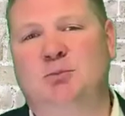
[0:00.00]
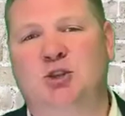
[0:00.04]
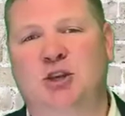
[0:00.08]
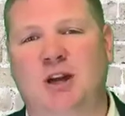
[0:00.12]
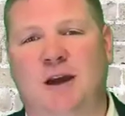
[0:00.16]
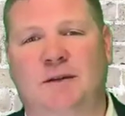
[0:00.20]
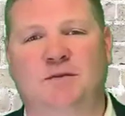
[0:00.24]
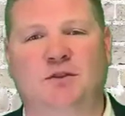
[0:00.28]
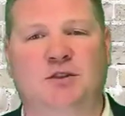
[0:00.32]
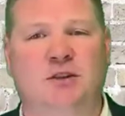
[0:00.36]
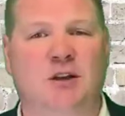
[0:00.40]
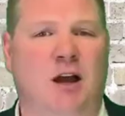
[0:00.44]

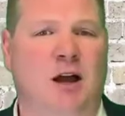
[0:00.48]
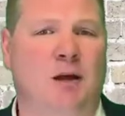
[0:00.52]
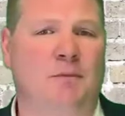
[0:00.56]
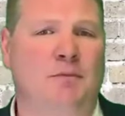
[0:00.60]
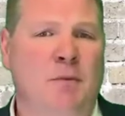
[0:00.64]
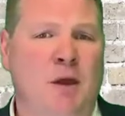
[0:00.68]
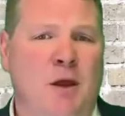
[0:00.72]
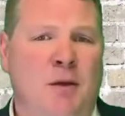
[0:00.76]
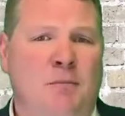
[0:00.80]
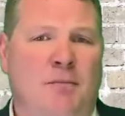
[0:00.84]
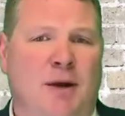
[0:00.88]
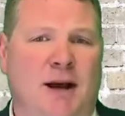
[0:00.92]
Jeff
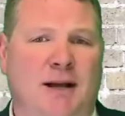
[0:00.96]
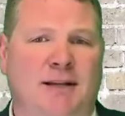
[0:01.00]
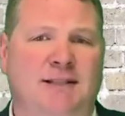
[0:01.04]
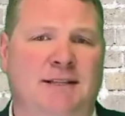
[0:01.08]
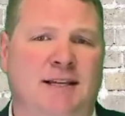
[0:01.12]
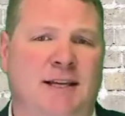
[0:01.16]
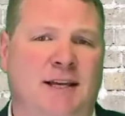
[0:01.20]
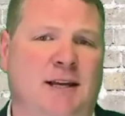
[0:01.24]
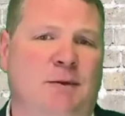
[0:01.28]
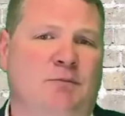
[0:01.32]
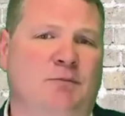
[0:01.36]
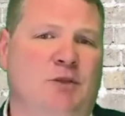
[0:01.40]
Chubb. My
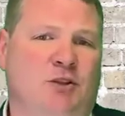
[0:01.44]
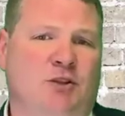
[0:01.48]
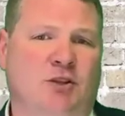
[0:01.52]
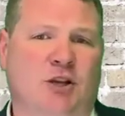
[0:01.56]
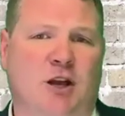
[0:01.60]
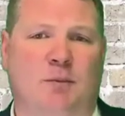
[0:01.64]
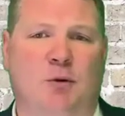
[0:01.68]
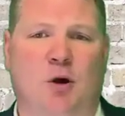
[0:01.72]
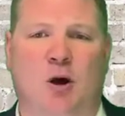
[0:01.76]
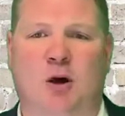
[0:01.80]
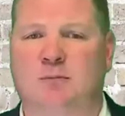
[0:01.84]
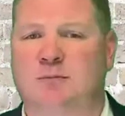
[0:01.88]
team, the
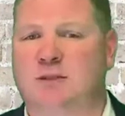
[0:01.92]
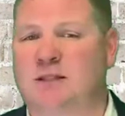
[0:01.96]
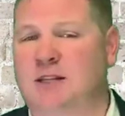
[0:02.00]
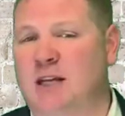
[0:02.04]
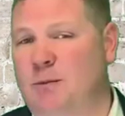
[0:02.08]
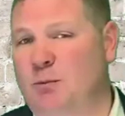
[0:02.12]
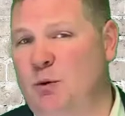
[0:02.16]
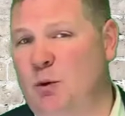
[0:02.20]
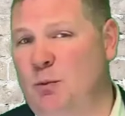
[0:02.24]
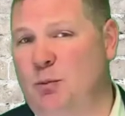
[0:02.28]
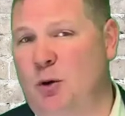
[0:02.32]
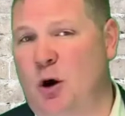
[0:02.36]
Chubb Homes
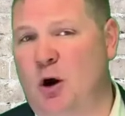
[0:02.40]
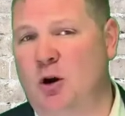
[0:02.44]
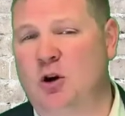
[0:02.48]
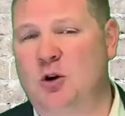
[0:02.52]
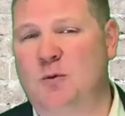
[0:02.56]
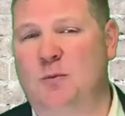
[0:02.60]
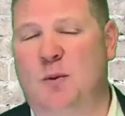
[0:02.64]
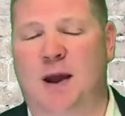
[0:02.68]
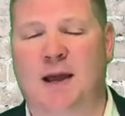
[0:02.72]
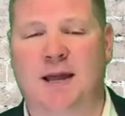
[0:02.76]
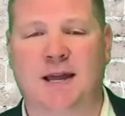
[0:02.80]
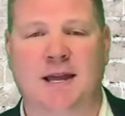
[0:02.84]
Team, we're
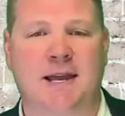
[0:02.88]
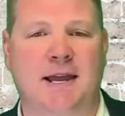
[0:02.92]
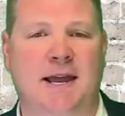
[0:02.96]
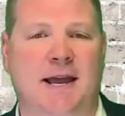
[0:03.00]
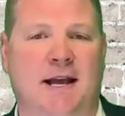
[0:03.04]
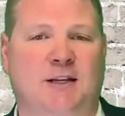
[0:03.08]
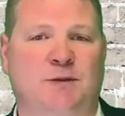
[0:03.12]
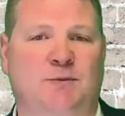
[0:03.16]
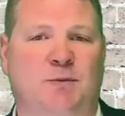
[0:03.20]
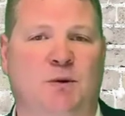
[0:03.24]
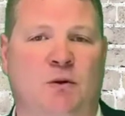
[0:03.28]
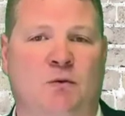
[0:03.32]
brokered by
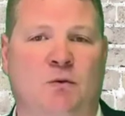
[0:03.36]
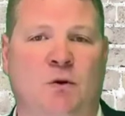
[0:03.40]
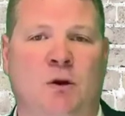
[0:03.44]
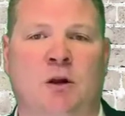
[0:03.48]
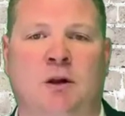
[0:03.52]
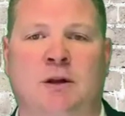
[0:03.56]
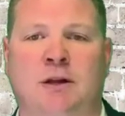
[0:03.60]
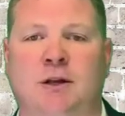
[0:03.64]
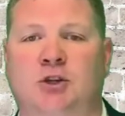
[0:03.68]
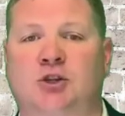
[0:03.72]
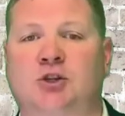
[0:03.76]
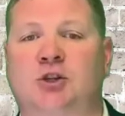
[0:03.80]
eXp
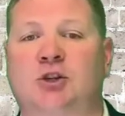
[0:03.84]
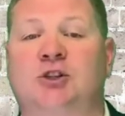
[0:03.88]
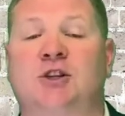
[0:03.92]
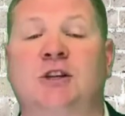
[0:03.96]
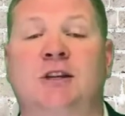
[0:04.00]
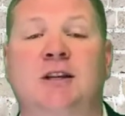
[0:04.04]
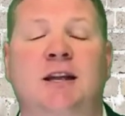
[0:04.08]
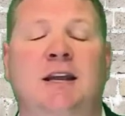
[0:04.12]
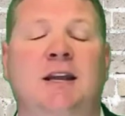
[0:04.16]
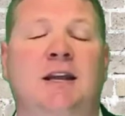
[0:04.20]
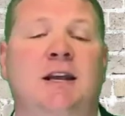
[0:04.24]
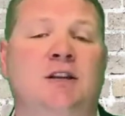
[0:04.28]
Realty. Should
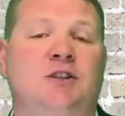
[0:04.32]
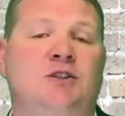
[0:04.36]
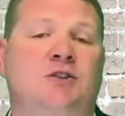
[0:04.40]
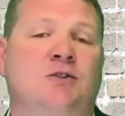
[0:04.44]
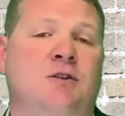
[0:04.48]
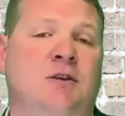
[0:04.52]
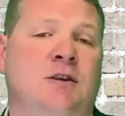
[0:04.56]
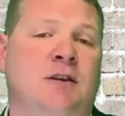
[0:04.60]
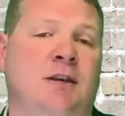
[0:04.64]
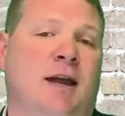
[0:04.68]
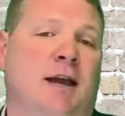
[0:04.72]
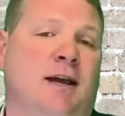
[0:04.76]
you need us,
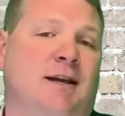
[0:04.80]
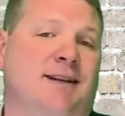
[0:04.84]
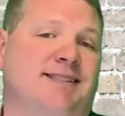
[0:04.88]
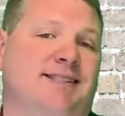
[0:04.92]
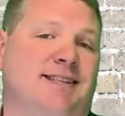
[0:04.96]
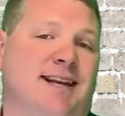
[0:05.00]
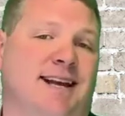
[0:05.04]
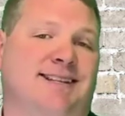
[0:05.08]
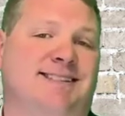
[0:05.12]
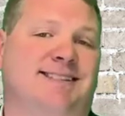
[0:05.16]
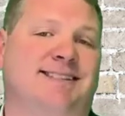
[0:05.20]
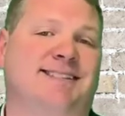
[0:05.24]
you can get
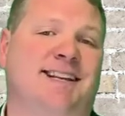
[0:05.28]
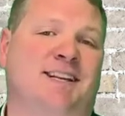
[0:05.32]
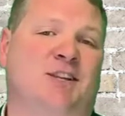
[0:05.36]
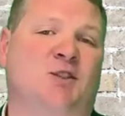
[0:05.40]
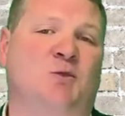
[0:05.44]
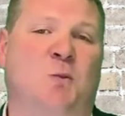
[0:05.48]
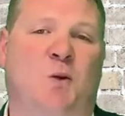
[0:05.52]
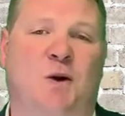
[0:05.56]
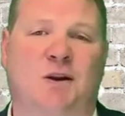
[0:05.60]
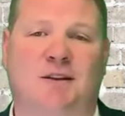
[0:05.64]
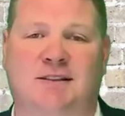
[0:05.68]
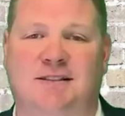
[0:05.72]
us at
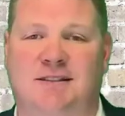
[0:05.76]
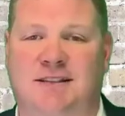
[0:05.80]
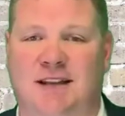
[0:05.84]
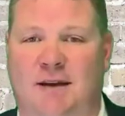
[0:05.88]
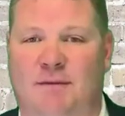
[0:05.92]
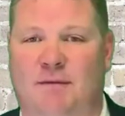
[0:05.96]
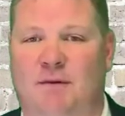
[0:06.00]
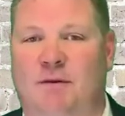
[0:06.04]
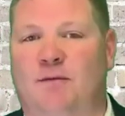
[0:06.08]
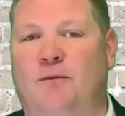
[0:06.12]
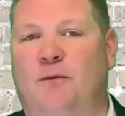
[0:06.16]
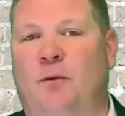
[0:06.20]
six one
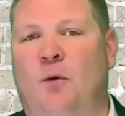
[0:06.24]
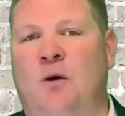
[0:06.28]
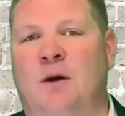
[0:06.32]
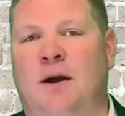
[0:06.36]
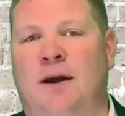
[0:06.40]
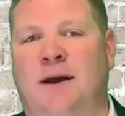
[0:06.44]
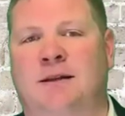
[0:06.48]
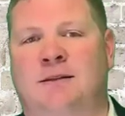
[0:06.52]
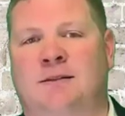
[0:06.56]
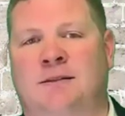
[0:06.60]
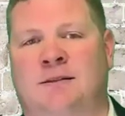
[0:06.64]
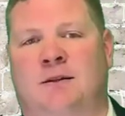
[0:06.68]
seven, four
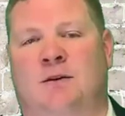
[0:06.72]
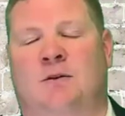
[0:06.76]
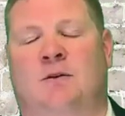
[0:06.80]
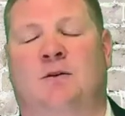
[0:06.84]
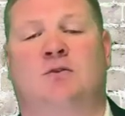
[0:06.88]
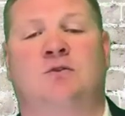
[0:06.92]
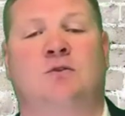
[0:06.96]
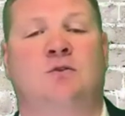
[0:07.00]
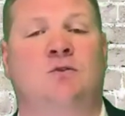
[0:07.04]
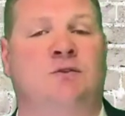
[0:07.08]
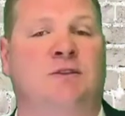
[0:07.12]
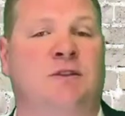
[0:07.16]
eight zero,
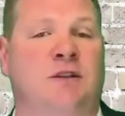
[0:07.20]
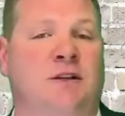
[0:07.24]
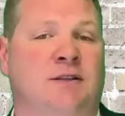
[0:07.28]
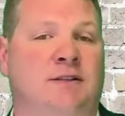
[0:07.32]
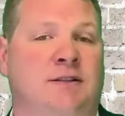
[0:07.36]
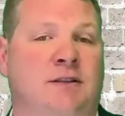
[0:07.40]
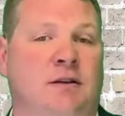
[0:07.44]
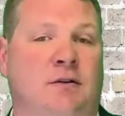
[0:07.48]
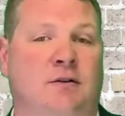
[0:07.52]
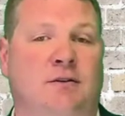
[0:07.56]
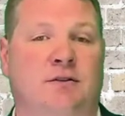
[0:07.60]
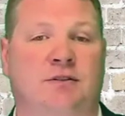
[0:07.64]
two six
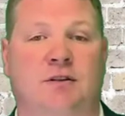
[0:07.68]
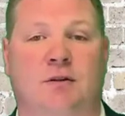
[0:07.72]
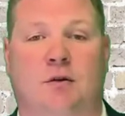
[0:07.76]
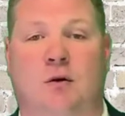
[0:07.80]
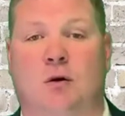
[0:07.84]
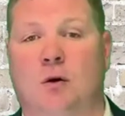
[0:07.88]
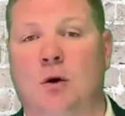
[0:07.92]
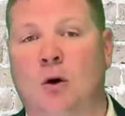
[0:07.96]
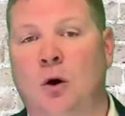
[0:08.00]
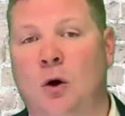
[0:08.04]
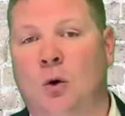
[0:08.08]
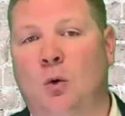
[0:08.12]
zero
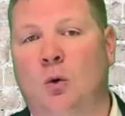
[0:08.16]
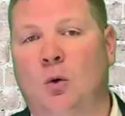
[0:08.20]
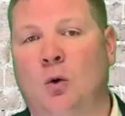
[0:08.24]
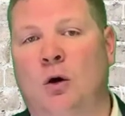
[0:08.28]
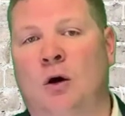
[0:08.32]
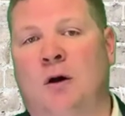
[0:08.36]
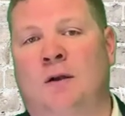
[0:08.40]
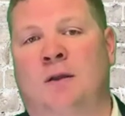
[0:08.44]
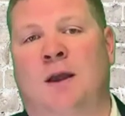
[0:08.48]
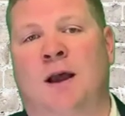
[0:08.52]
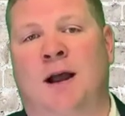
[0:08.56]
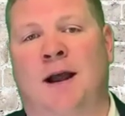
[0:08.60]
zero
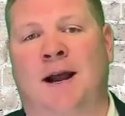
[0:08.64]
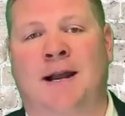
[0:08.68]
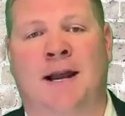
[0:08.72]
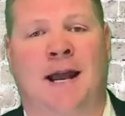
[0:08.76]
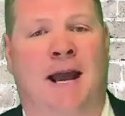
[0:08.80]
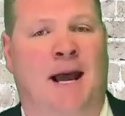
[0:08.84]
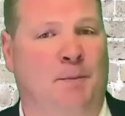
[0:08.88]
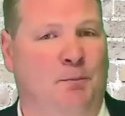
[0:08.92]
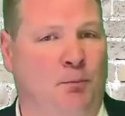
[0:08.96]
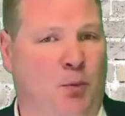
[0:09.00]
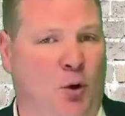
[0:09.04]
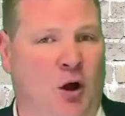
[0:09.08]
or online
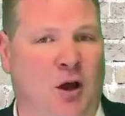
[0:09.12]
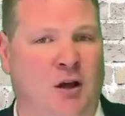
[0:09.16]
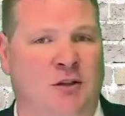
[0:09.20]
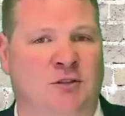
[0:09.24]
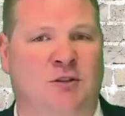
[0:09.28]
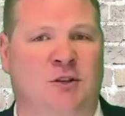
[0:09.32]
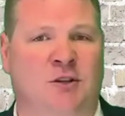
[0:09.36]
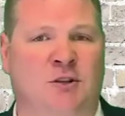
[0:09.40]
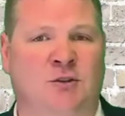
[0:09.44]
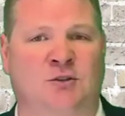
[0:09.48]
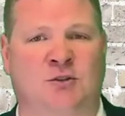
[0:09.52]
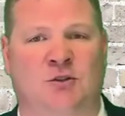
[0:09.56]
at
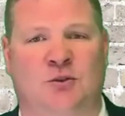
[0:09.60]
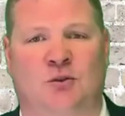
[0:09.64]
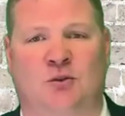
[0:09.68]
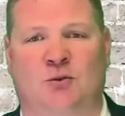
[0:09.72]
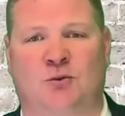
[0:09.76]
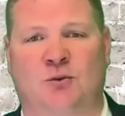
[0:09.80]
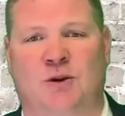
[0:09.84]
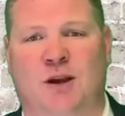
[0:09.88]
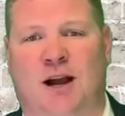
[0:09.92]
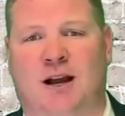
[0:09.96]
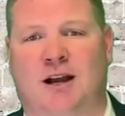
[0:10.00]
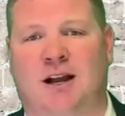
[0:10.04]
Boston
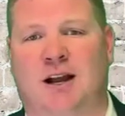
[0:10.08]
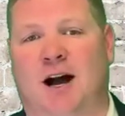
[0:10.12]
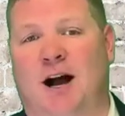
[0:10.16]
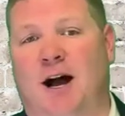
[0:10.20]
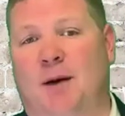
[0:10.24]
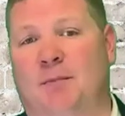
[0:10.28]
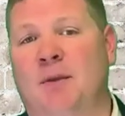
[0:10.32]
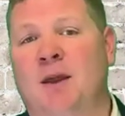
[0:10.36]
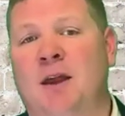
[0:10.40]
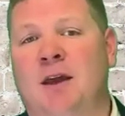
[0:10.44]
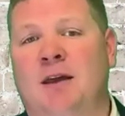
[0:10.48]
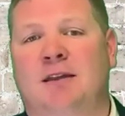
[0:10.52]
two dot
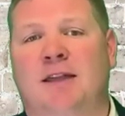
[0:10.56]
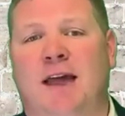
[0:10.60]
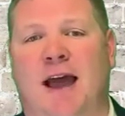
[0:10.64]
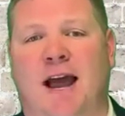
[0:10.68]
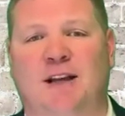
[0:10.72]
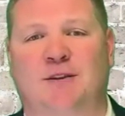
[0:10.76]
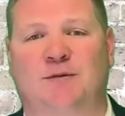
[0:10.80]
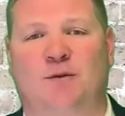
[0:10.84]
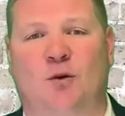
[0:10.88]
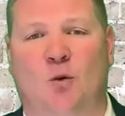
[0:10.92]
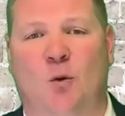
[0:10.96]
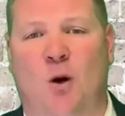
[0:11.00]
com.
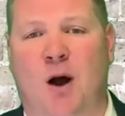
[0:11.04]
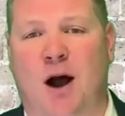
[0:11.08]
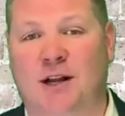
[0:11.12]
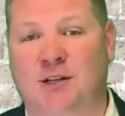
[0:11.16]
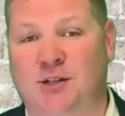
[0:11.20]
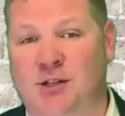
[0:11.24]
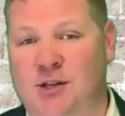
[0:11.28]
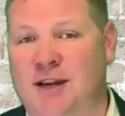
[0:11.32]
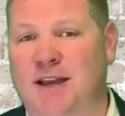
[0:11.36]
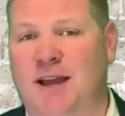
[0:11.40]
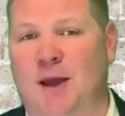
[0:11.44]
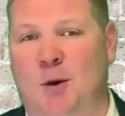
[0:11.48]
Thanks for
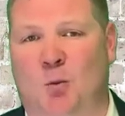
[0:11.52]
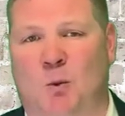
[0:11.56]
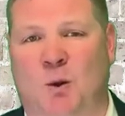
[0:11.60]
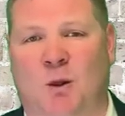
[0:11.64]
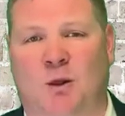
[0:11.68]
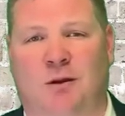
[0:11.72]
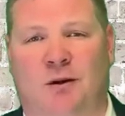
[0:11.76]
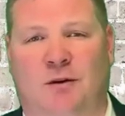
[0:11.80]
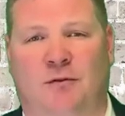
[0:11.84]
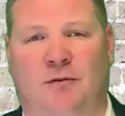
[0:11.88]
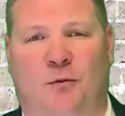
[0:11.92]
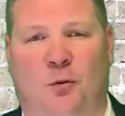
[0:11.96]
watching, and we
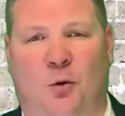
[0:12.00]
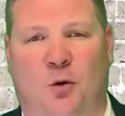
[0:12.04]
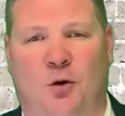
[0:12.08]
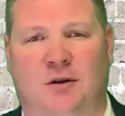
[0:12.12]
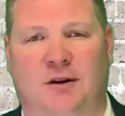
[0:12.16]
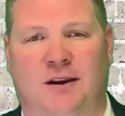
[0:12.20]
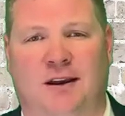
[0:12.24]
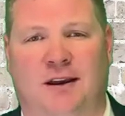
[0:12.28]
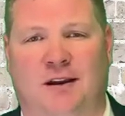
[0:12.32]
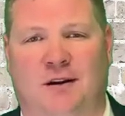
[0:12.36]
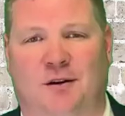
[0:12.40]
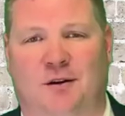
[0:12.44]
look
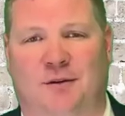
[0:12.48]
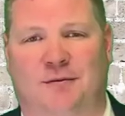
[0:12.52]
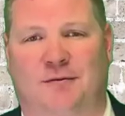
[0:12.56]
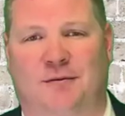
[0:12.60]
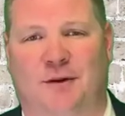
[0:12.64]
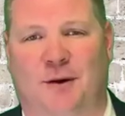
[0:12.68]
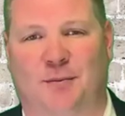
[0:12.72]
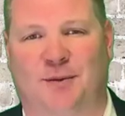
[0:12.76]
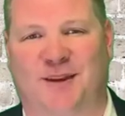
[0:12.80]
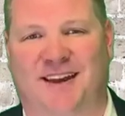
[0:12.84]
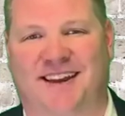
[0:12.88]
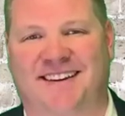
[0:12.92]
forward to hearing
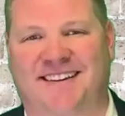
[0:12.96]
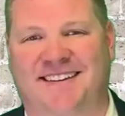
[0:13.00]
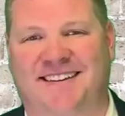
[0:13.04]
from you.